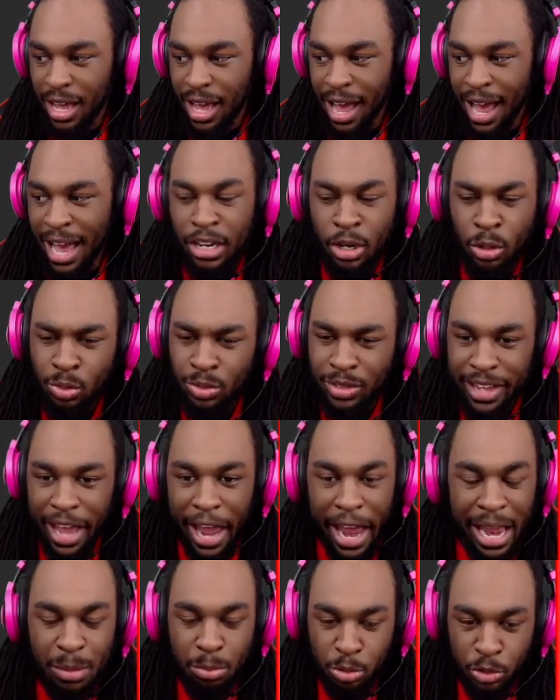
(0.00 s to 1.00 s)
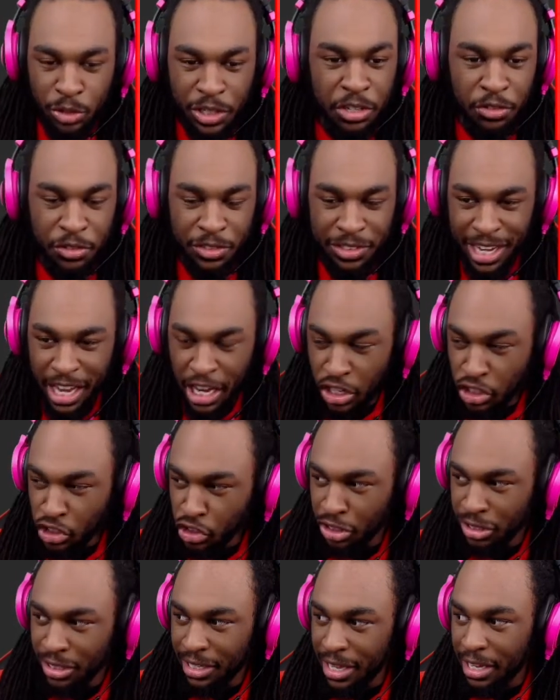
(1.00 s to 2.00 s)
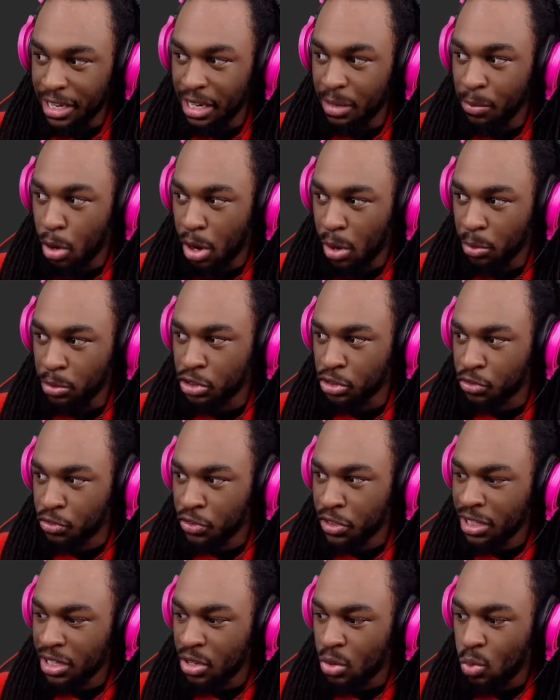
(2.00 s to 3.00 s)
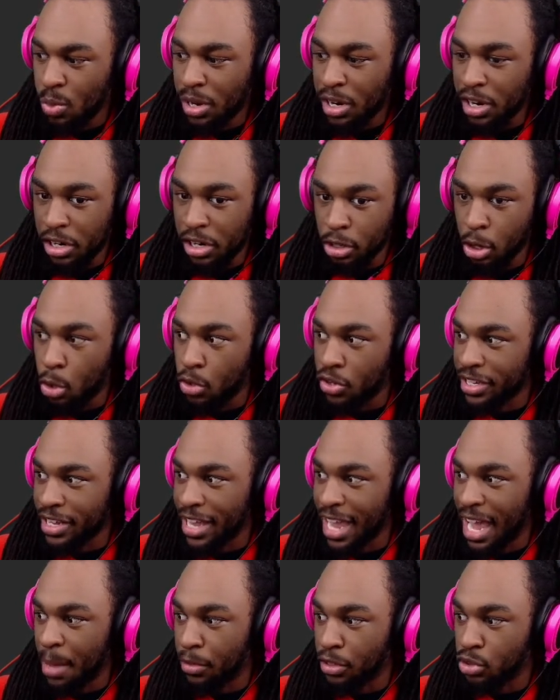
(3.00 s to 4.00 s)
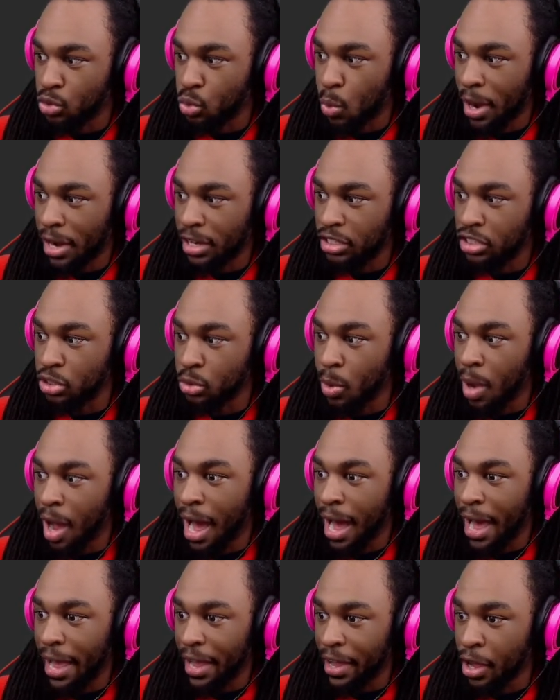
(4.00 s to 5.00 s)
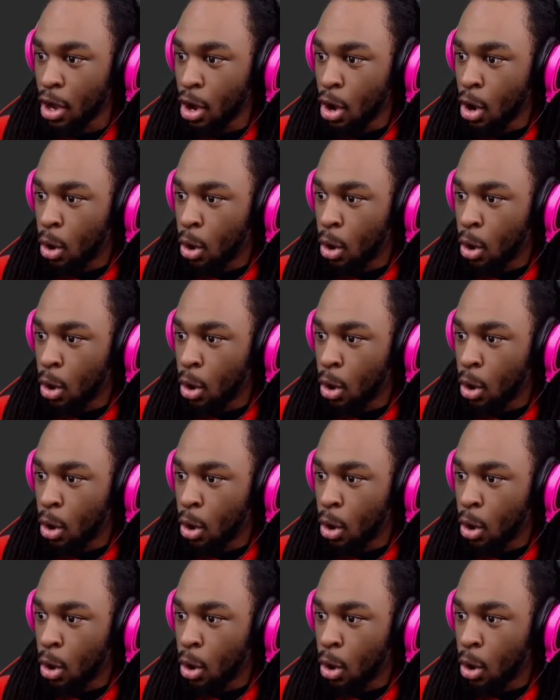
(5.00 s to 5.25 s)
I don't game recreationally anymore, which is really weird. Oh, the gamma's way too high.